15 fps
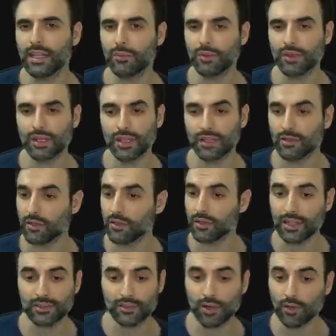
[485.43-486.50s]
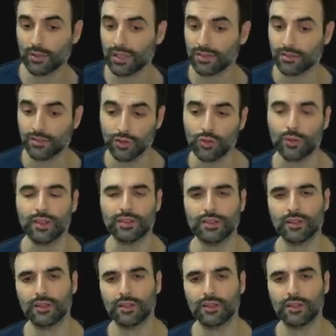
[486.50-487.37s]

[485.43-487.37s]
And they were thinking, no, let's go, let's do it.